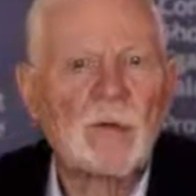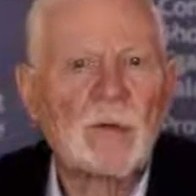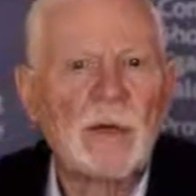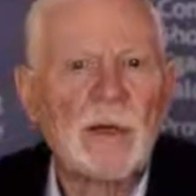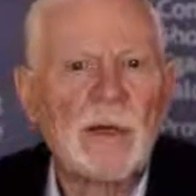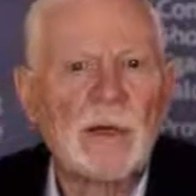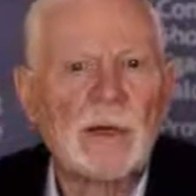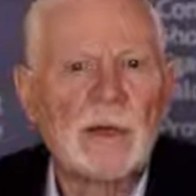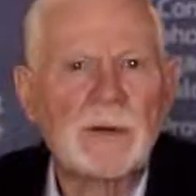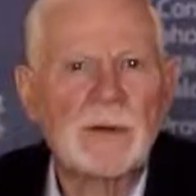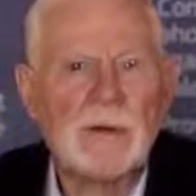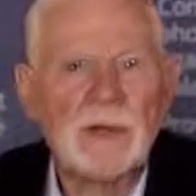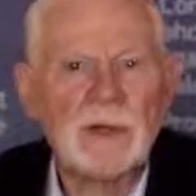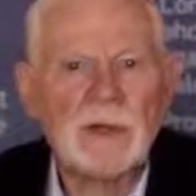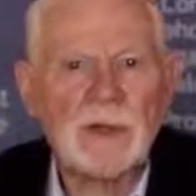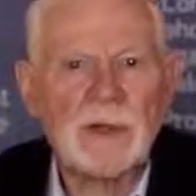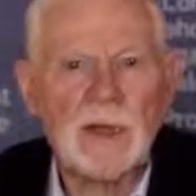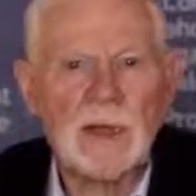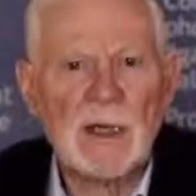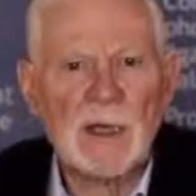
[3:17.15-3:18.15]
by an
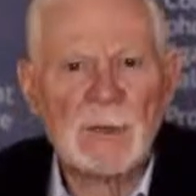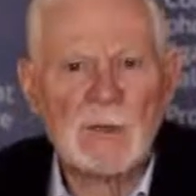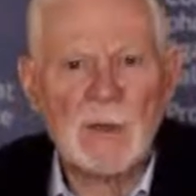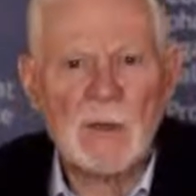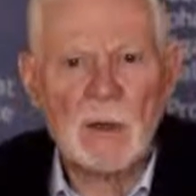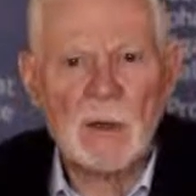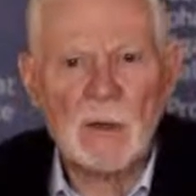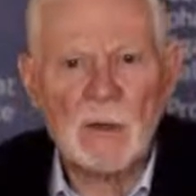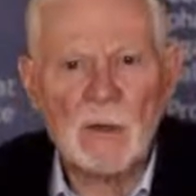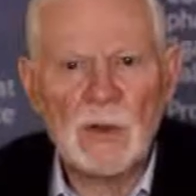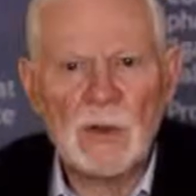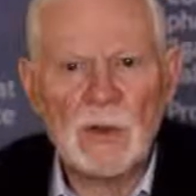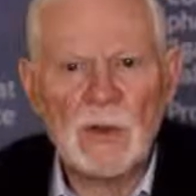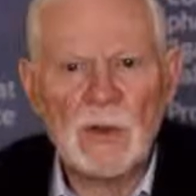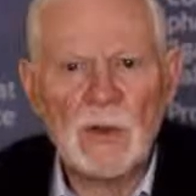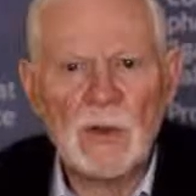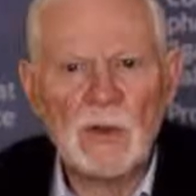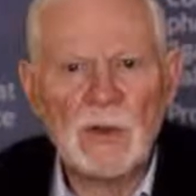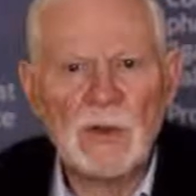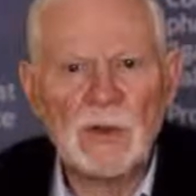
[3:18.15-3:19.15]
investigative journalist
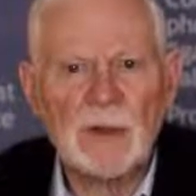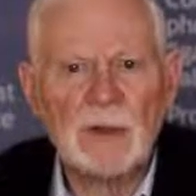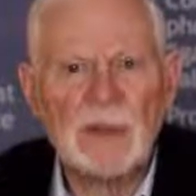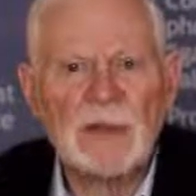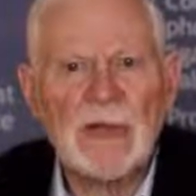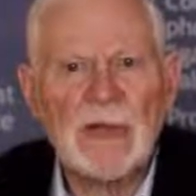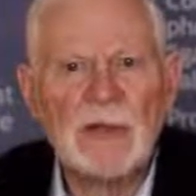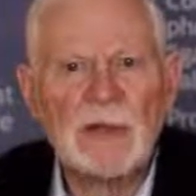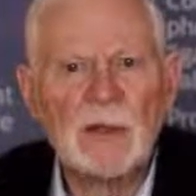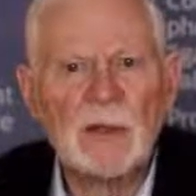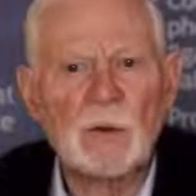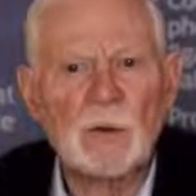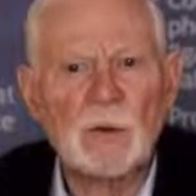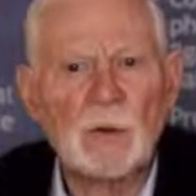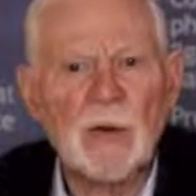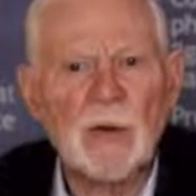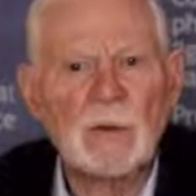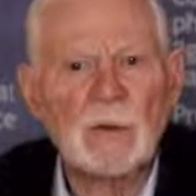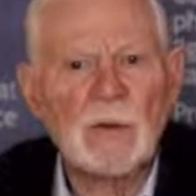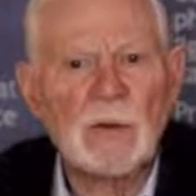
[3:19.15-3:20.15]
showing that data in
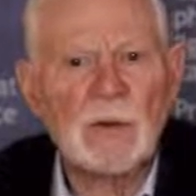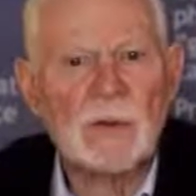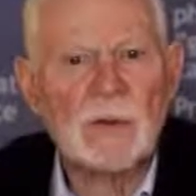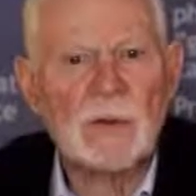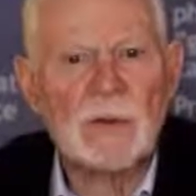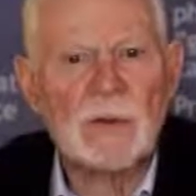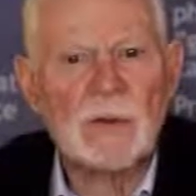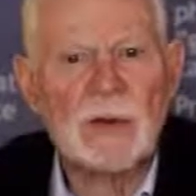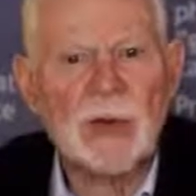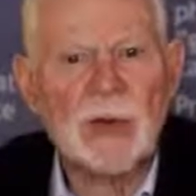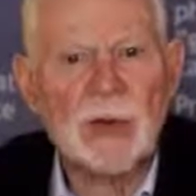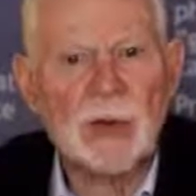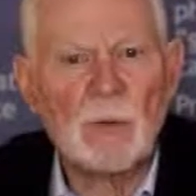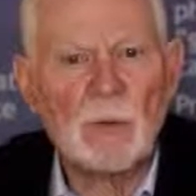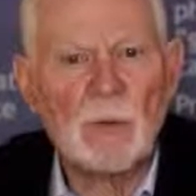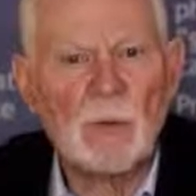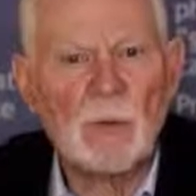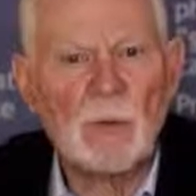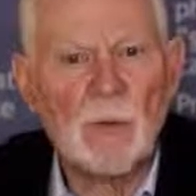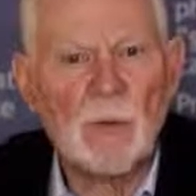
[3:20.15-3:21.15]
Wakefield's study
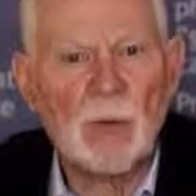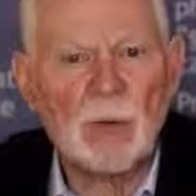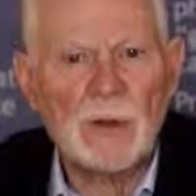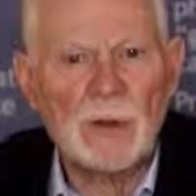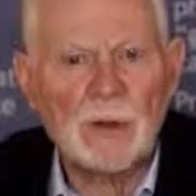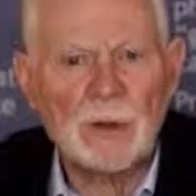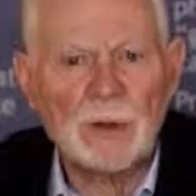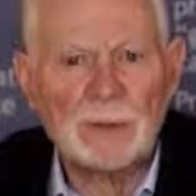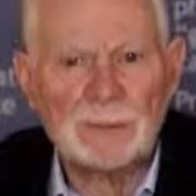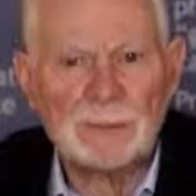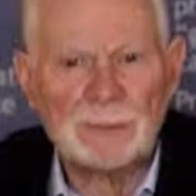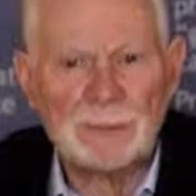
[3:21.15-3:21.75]
were fraudulent.